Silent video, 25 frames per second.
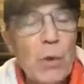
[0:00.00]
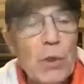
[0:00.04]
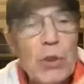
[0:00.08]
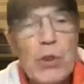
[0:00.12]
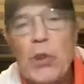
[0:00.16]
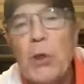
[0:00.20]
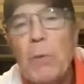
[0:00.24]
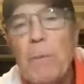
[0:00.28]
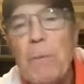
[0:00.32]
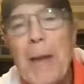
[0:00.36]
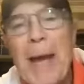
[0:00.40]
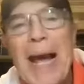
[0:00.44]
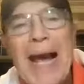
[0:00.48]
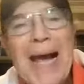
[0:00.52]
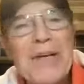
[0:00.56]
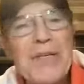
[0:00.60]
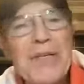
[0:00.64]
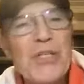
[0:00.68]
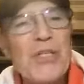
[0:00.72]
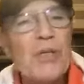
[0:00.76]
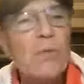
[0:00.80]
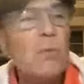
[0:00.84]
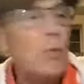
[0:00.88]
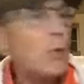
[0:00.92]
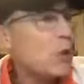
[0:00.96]
What's your
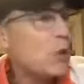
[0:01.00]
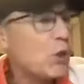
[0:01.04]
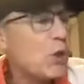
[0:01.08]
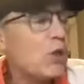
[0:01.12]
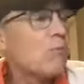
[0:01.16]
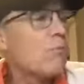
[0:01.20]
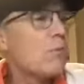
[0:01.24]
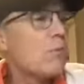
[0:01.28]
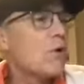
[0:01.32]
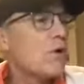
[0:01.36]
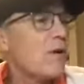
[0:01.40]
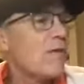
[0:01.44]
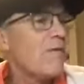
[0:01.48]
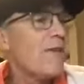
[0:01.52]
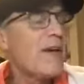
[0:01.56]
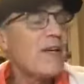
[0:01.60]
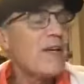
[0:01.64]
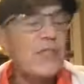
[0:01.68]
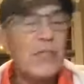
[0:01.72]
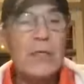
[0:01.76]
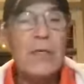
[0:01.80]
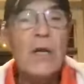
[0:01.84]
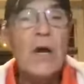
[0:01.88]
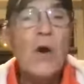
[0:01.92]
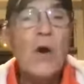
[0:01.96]
passion? What's your
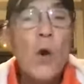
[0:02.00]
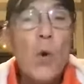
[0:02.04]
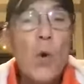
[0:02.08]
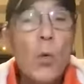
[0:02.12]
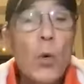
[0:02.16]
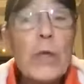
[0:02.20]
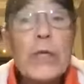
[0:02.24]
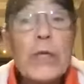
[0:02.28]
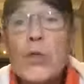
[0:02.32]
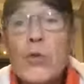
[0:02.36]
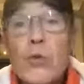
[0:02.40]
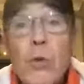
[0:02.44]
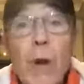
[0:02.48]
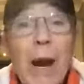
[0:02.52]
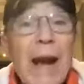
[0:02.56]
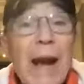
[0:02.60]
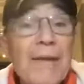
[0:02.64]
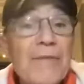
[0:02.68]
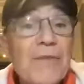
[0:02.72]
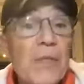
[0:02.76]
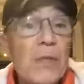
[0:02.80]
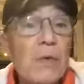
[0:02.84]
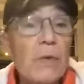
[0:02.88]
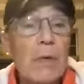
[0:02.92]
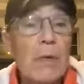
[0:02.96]
motivation? What
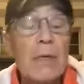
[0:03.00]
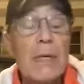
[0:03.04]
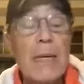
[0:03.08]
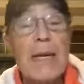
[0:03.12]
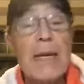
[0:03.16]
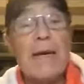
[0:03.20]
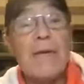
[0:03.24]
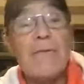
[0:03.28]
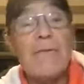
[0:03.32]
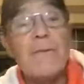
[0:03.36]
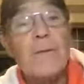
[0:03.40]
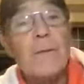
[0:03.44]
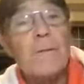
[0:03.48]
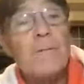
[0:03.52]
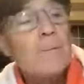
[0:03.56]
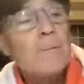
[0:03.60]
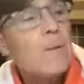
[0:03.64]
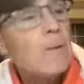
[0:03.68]
drives you in life?